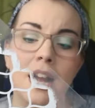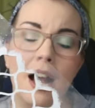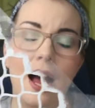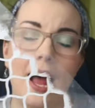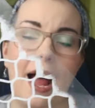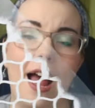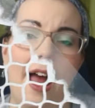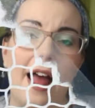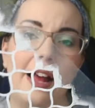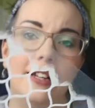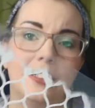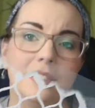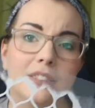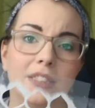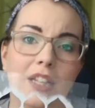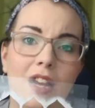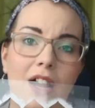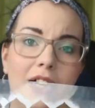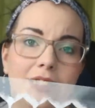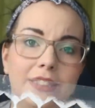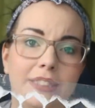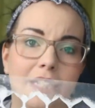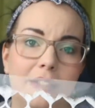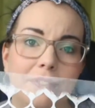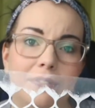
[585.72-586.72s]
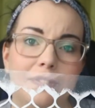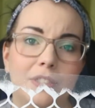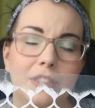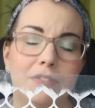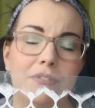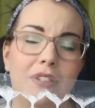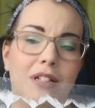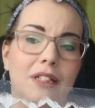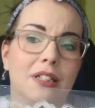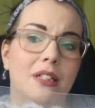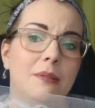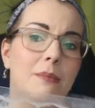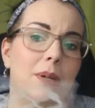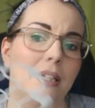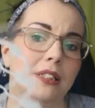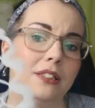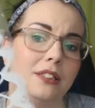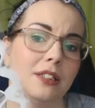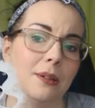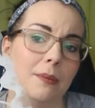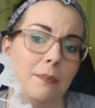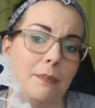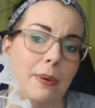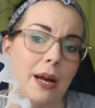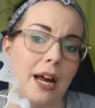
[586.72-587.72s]
and I definitely recommend
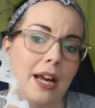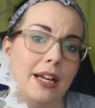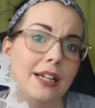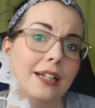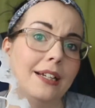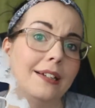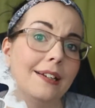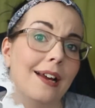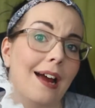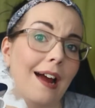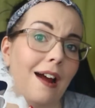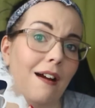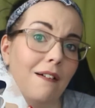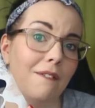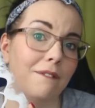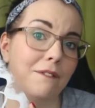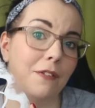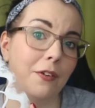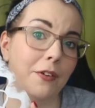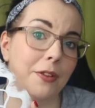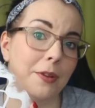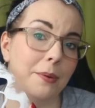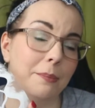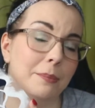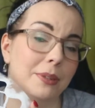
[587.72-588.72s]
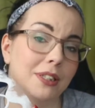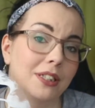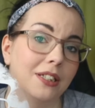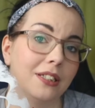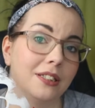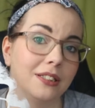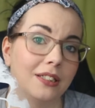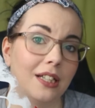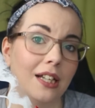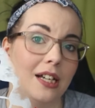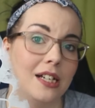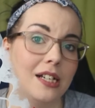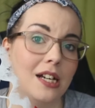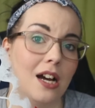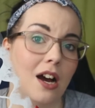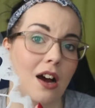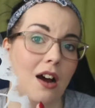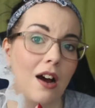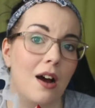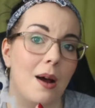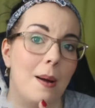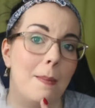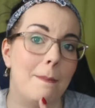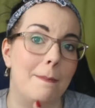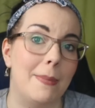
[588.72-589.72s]
paying out for them because they
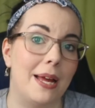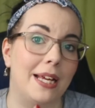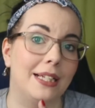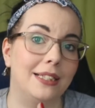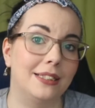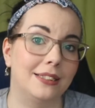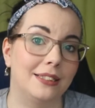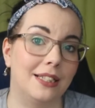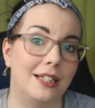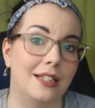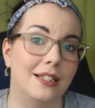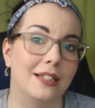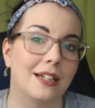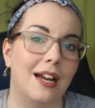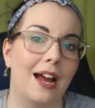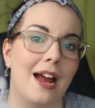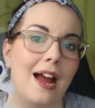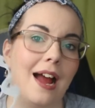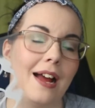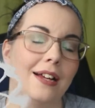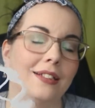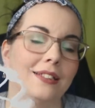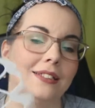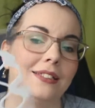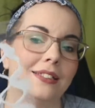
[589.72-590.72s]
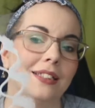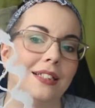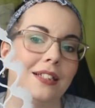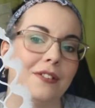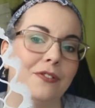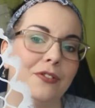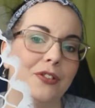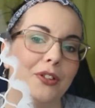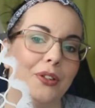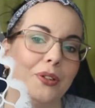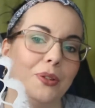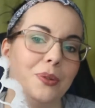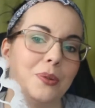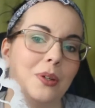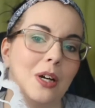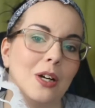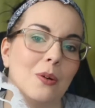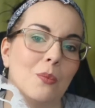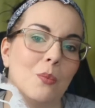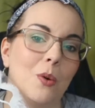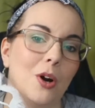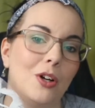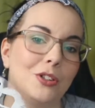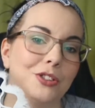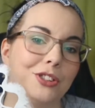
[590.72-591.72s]
are amazing. And if you
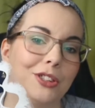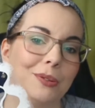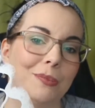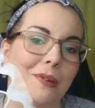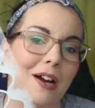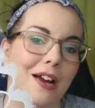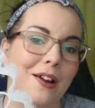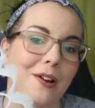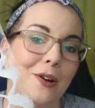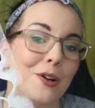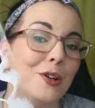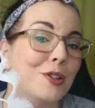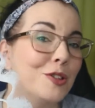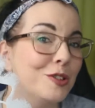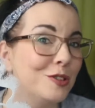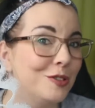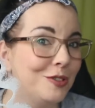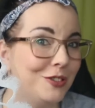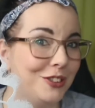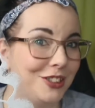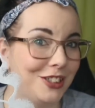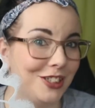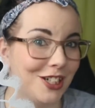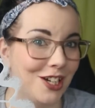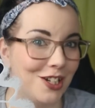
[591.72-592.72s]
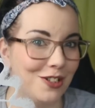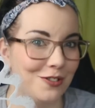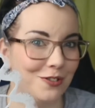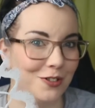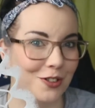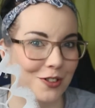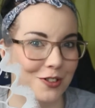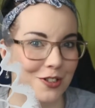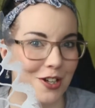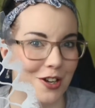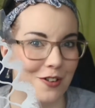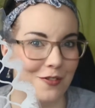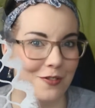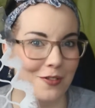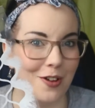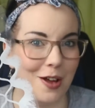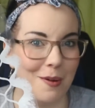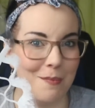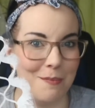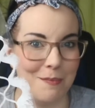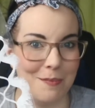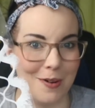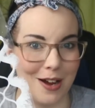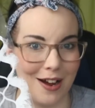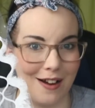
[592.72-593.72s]
watch my haul video for
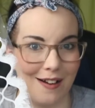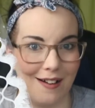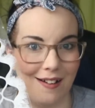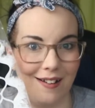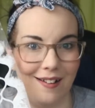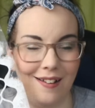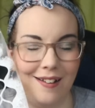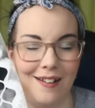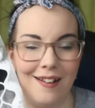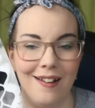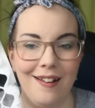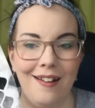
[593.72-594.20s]
November,